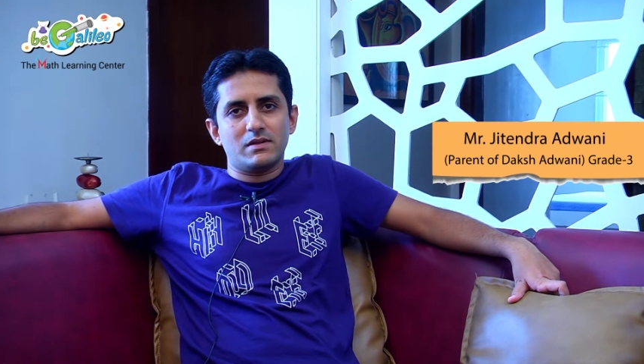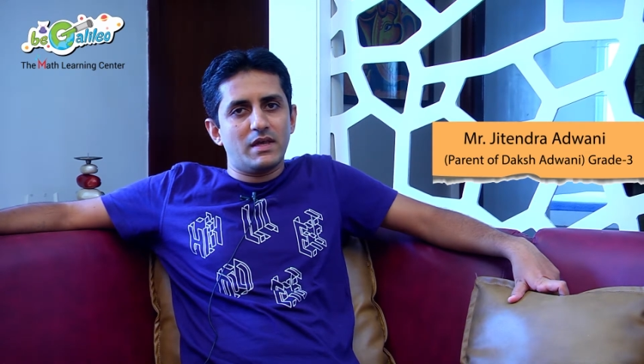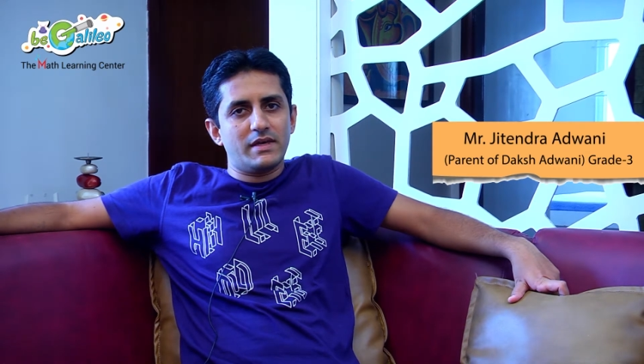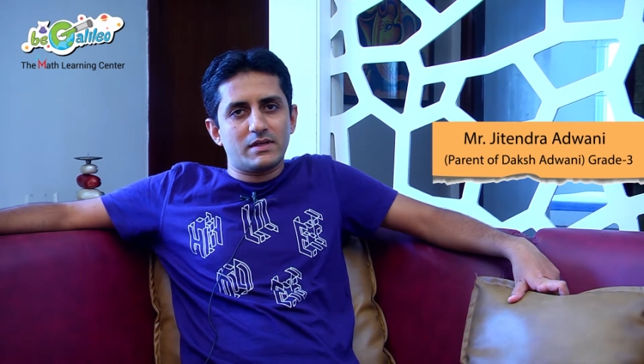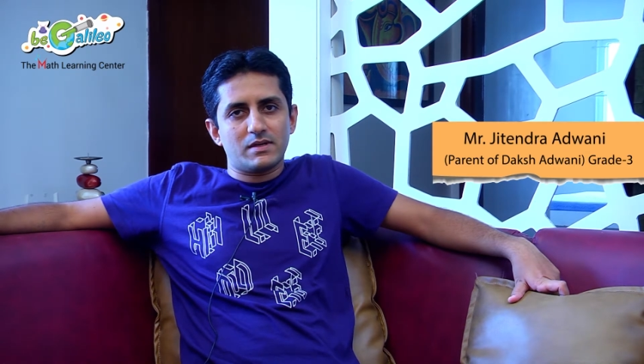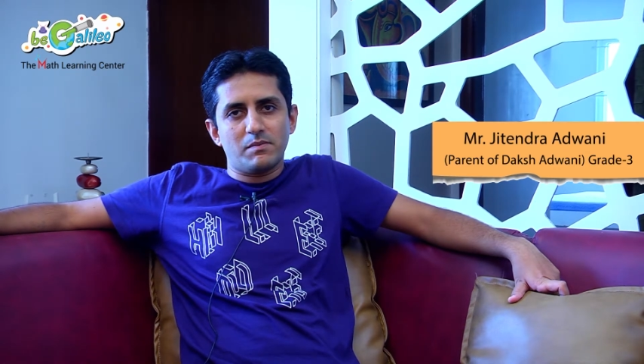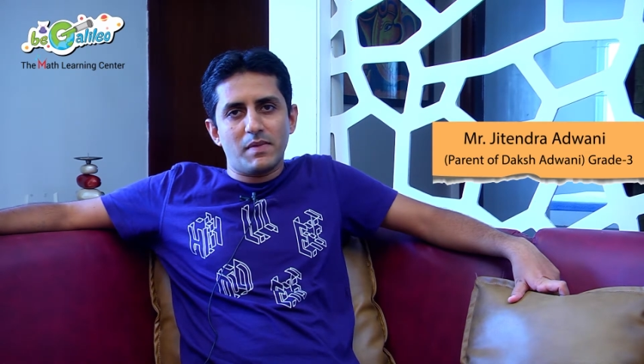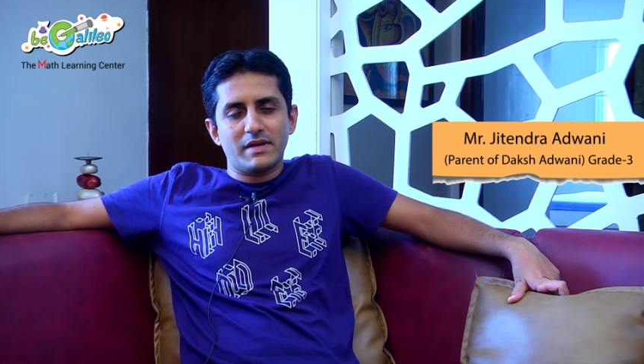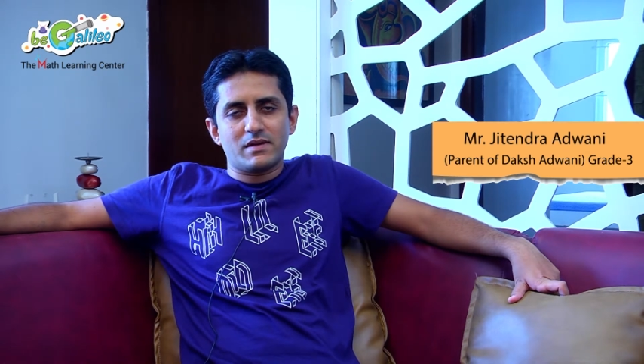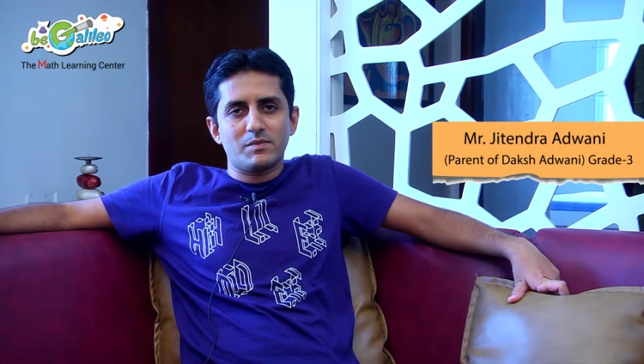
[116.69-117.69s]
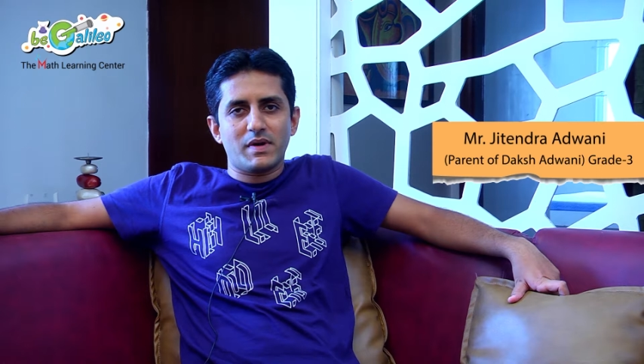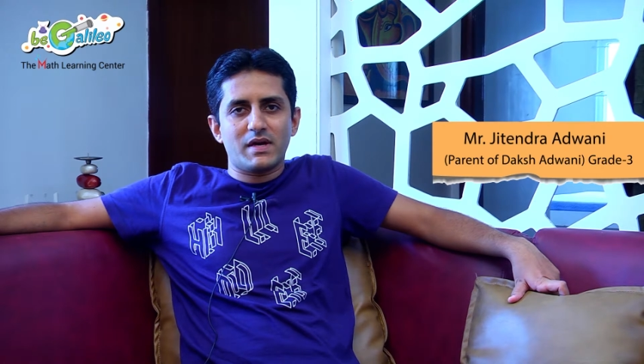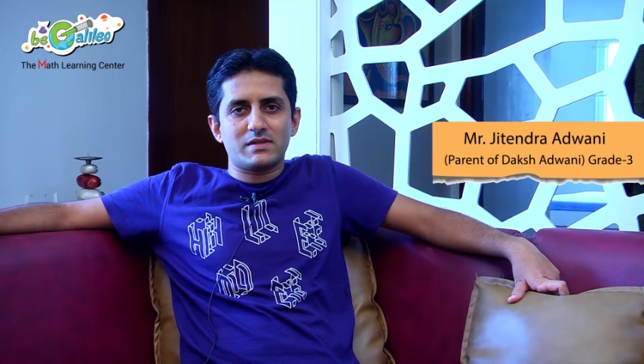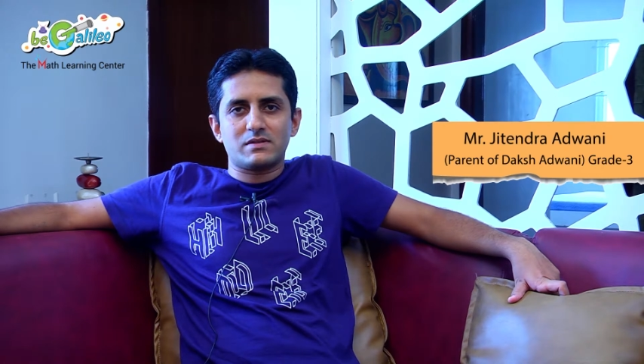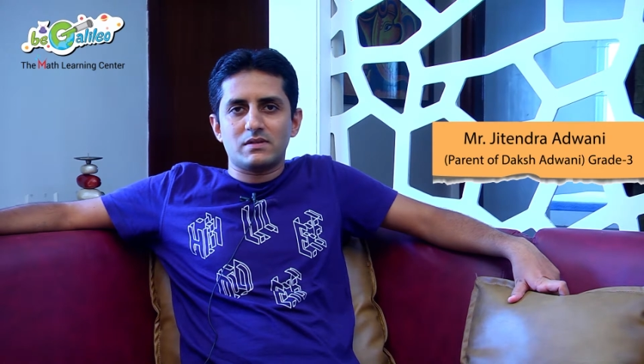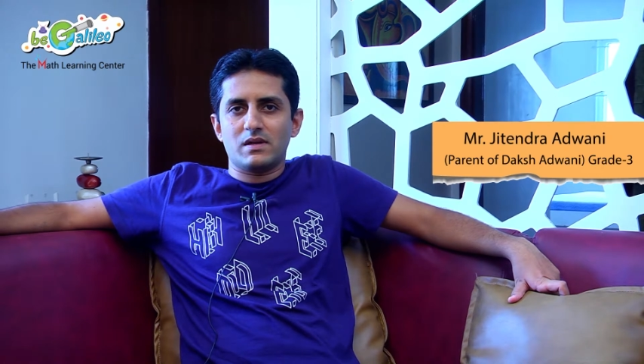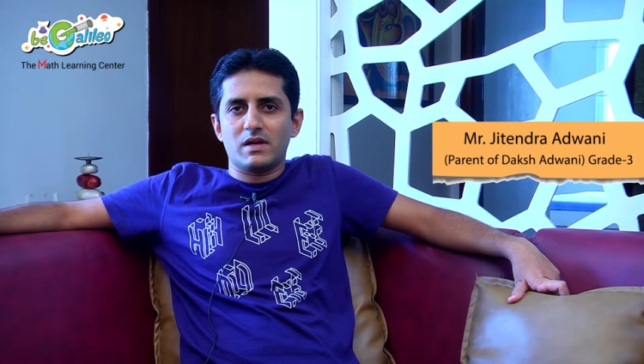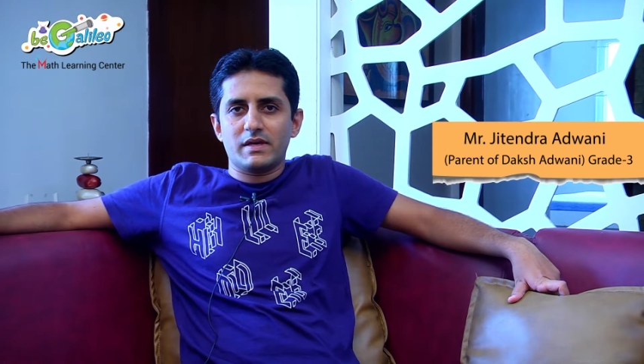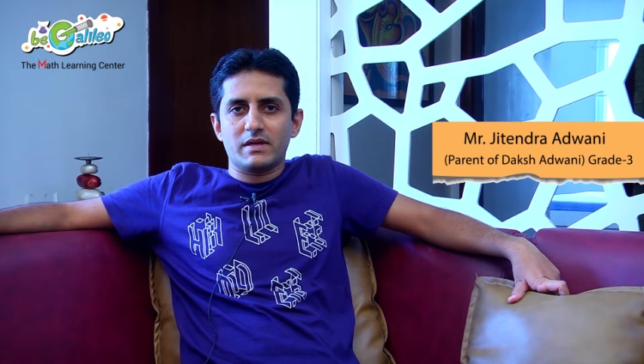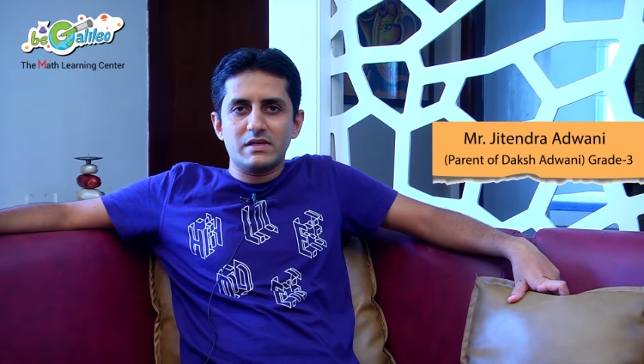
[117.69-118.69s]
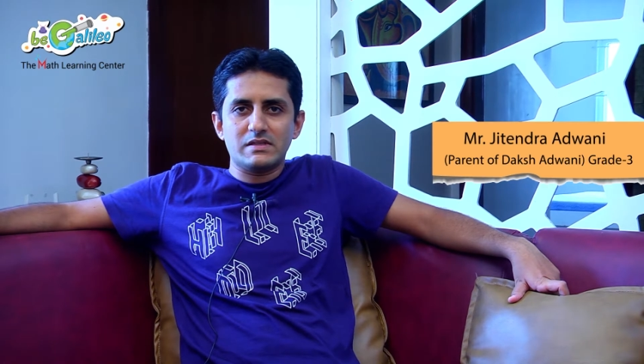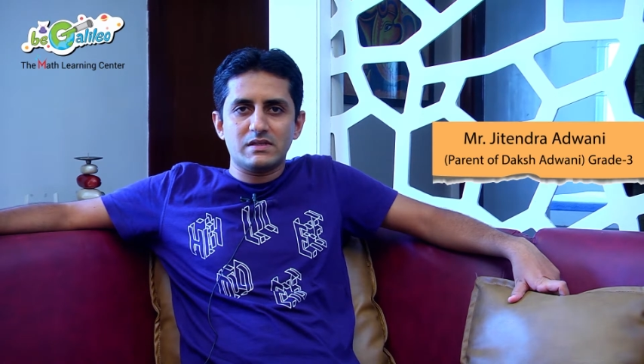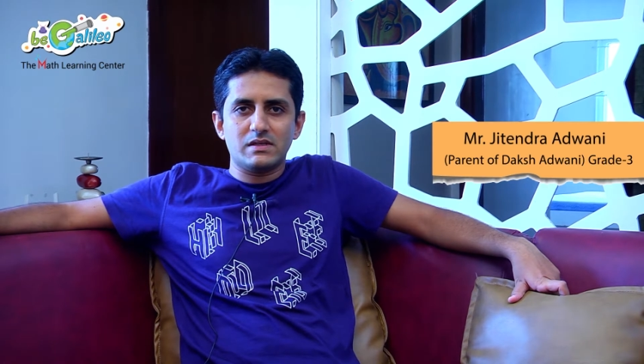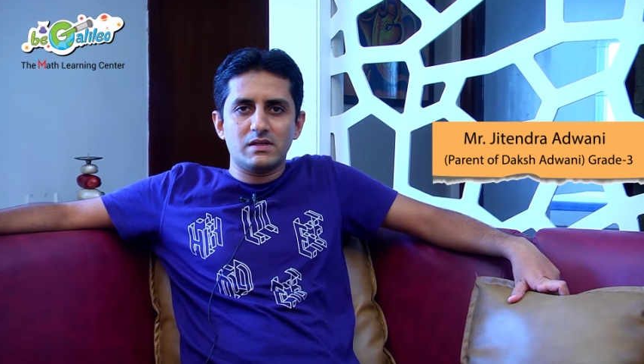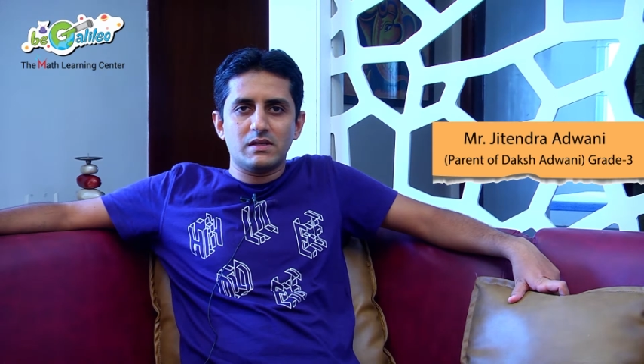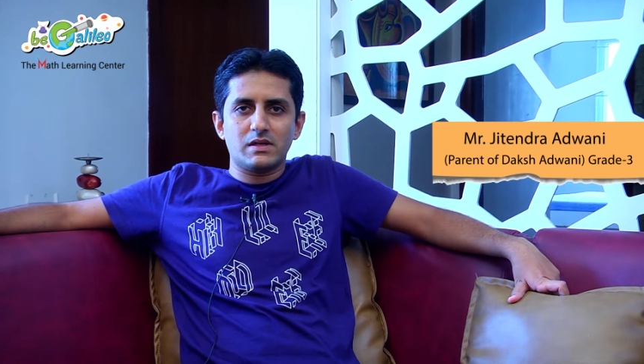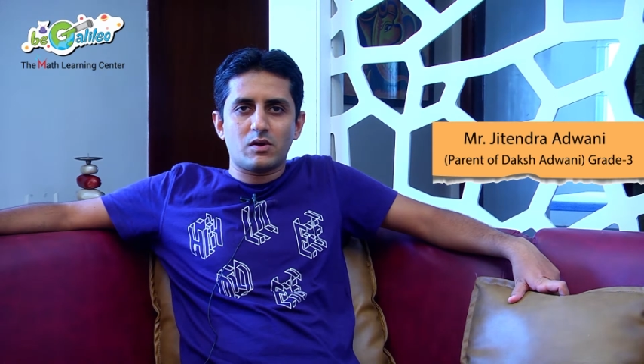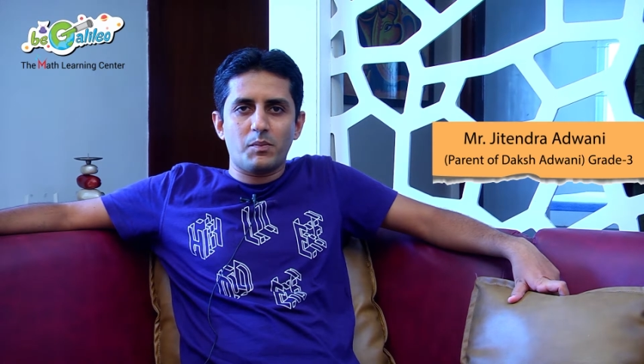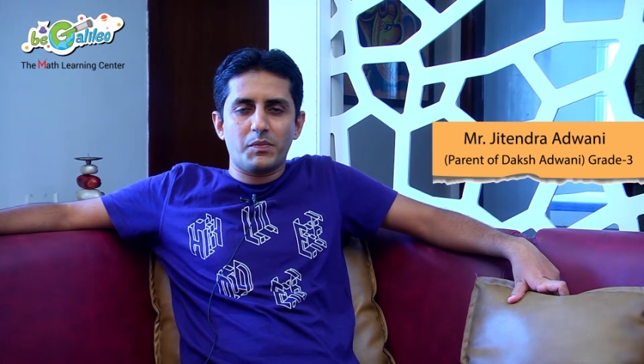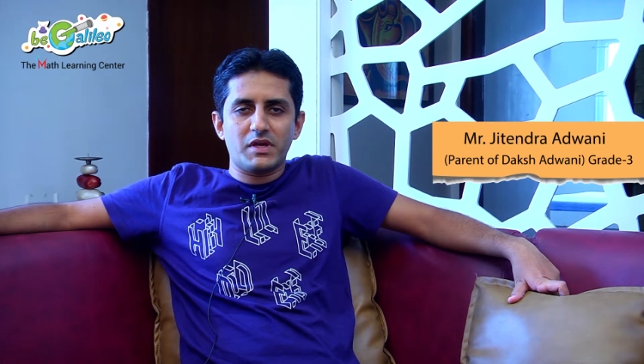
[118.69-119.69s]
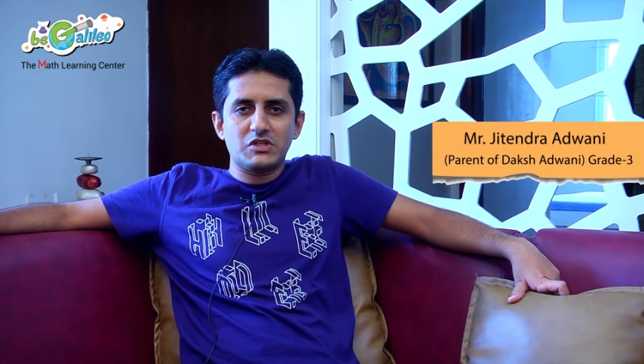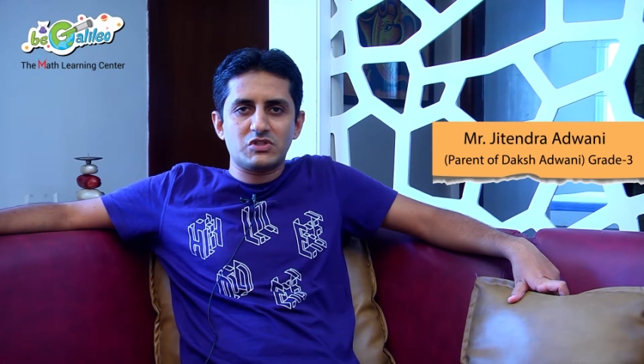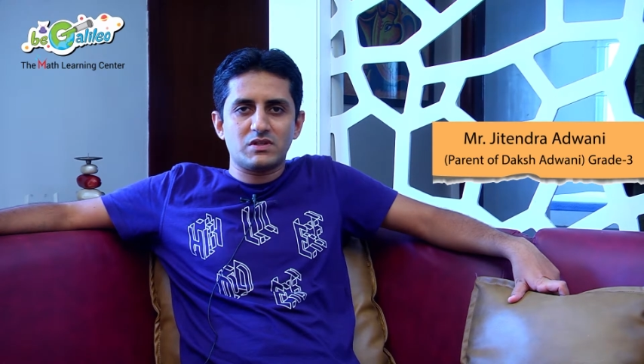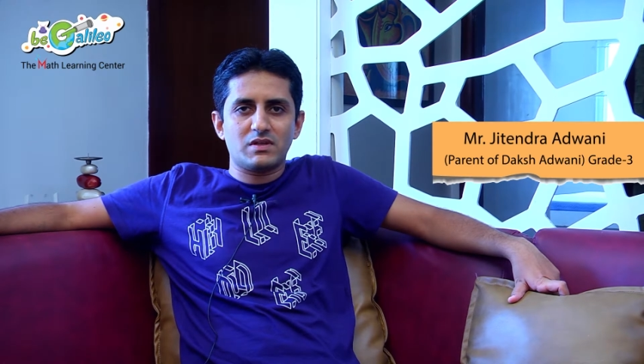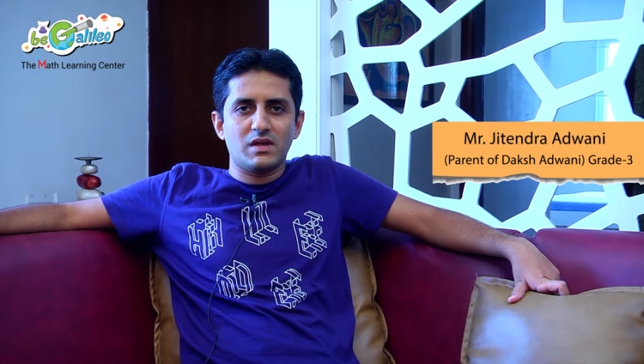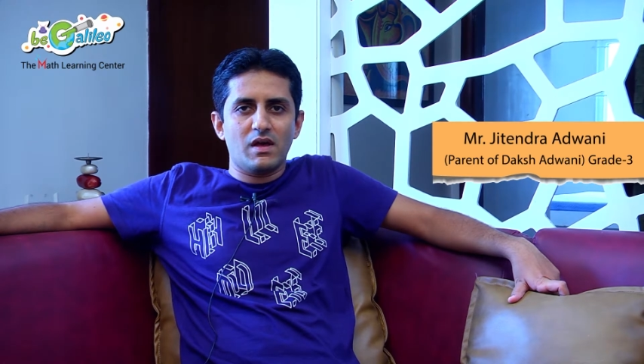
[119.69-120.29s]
like mental maths, like reasoning comprehension,